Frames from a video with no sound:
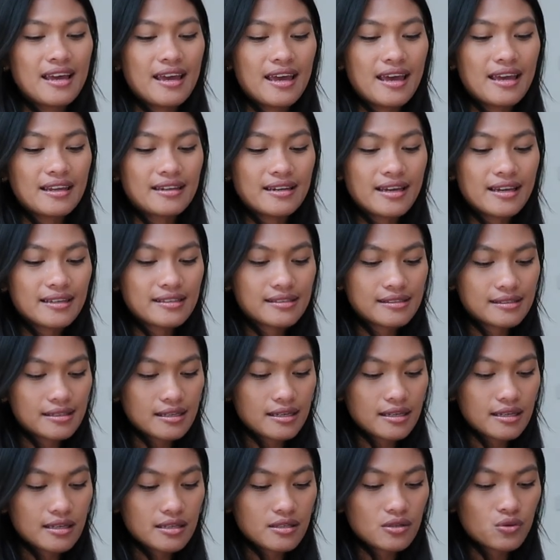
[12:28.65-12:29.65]
And next
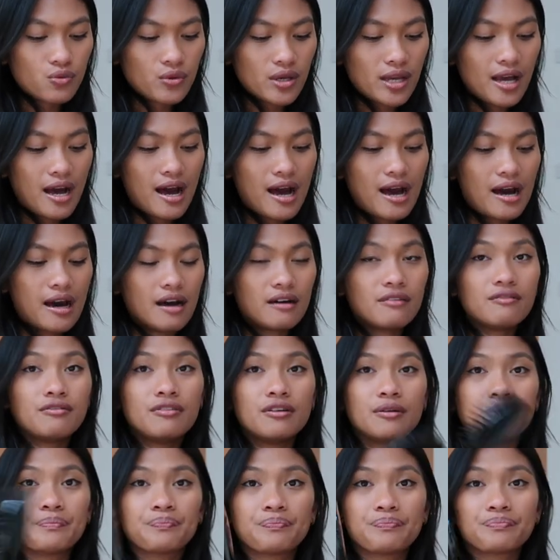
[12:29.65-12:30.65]
is we have
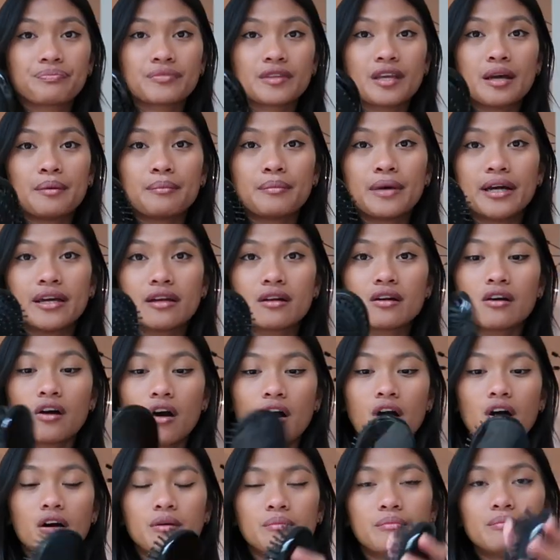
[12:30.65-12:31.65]
my
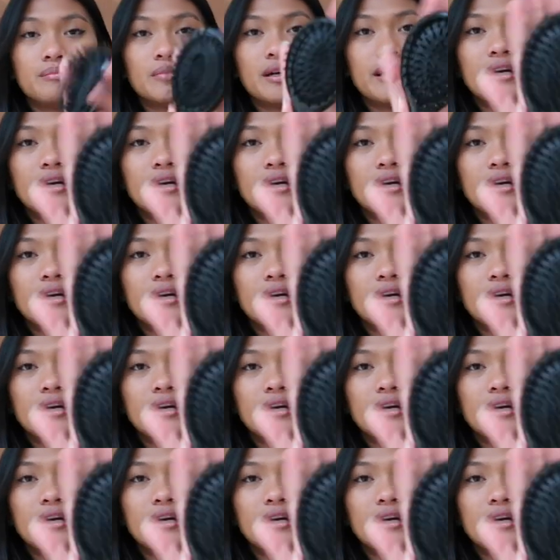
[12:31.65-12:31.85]
comb.